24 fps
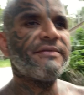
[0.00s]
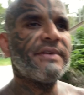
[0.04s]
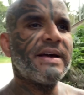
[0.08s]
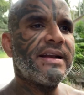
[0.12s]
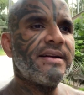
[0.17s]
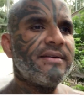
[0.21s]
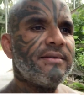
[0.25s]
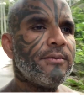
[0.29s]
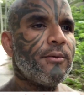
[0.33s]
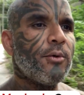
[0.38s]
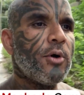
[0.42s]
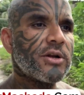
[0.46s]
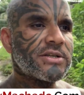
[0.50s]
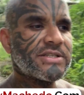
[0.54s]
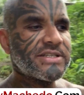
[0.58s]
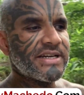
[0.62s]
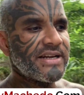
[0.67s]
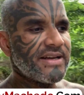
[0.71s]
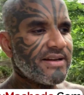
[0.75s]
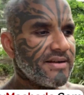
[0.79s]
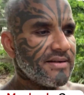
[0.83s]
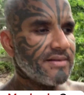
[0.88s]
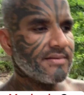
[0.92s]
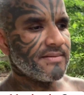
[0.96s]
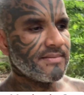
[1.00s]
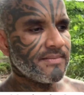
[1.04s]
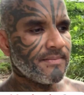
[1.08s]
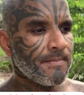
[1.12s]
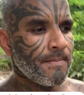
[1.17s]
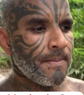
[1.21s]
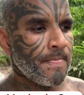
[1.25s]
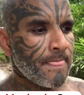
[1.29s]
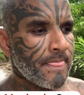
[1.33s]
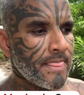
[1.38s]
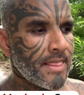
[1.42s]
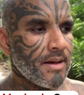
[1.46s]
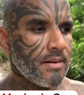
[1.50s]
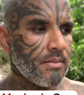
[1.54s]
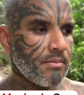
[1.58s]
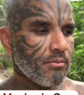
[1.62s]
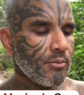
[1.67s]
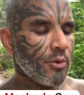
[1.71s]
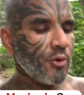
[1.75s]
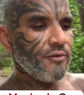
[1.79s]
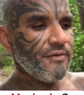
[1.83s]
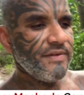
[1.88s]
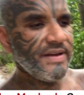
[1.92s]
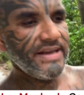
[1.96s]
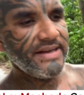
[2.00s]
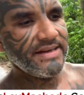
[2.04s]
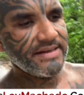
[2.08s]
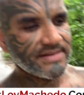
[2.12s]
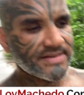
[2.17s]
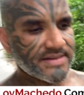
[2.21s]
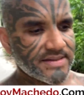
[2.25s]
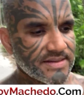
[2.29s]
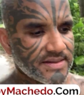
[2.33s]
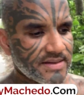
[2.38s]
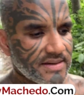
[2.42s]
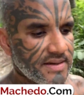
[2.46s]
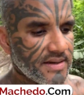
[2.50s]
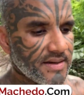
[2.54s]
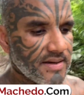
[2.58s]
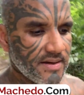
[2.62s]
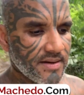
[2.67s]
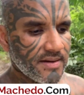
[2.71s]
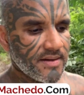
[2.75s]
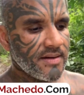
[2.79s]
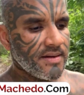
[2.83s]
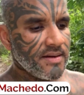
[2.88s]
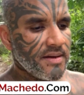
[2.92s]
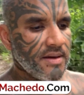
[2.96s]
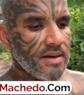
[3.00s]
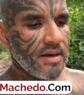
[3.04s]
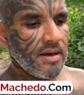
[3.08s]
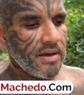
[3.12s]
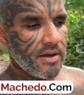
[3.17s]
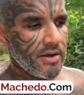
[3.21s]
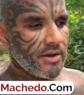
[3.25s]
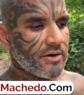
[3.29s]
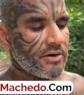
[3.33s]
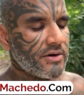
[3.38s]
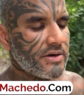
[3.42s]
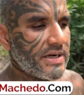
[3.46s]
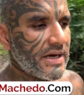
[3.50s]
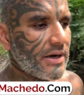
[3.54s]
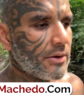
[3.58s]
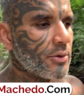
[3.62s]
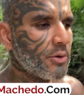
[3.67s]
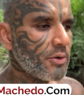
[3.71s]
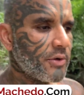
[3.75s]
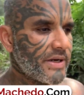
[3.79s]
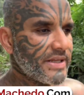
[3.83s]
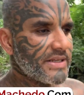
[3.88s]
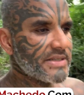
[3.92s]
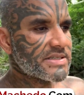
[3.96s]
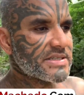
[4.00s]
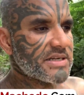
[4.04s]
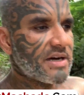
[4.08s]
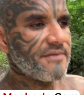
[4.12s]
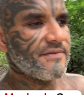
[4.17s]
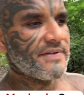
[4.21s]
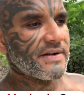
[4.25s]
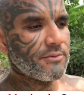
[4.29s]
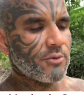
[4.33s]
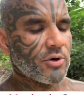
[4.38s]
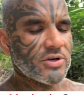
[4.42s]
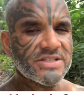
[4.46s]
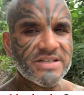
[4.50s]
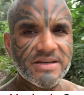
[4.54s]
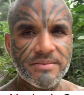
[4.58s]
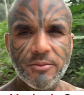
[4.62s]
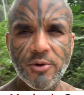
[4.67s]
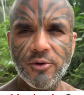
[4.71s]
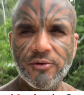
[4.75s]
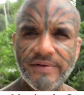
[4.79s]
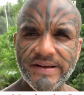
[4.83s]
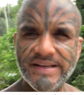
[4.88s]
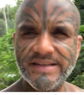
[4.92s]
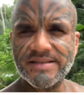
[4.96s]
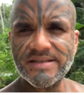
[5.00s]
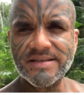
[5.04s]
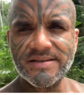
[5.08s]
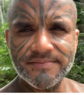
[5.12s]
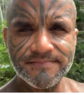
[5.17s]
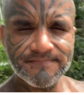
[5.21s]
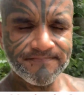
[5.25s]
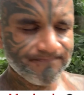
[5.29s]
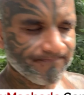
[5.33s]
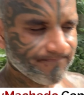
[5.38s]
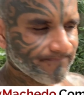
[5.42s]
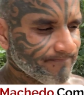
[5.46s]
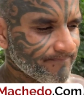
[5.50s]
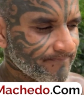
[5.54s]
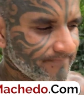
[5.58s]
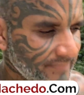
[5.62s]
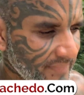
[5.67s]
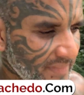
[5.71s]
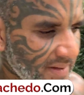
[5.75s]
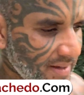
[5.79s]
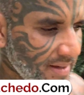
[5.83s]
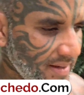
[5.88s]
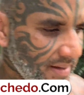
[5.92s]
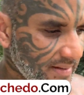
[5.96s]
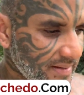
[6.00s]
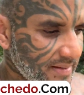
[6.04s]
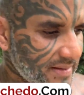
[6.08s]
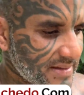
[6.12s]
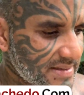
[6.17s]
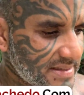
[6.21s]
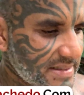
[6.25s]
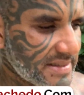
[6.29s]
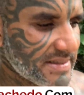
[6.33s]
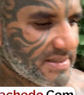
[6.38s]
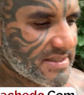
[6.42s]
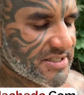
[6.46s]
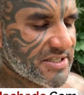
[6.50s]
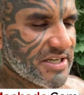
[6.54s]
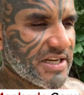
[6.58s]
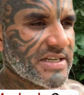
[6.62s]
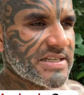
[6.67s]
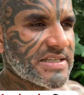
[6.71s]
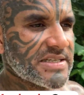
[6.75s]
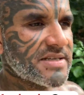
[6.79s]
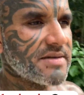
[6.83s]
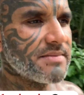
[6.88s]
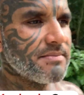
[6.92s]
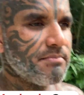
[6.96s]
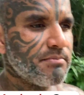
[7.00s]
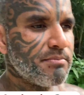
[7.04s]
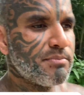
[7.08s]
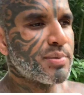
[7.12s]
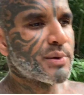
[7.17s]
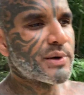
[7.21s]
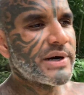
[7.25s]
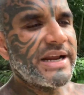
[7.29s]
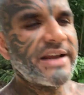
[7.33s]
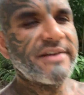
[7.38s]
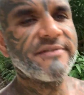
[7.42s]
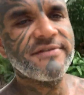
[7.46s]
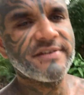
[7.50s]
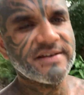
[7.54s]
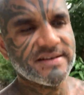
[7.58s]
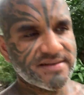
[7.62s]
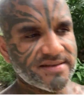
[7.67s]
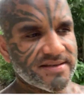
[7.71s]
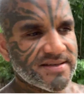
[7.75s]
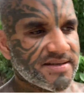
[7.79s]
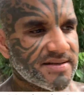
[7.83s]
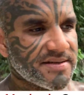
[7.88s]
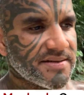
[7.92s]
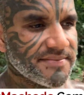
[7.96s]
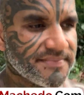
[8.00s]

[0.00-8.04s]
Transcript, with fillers: when watching movies, uh, you know, downloading stuff and watching movies. This is just breakfast.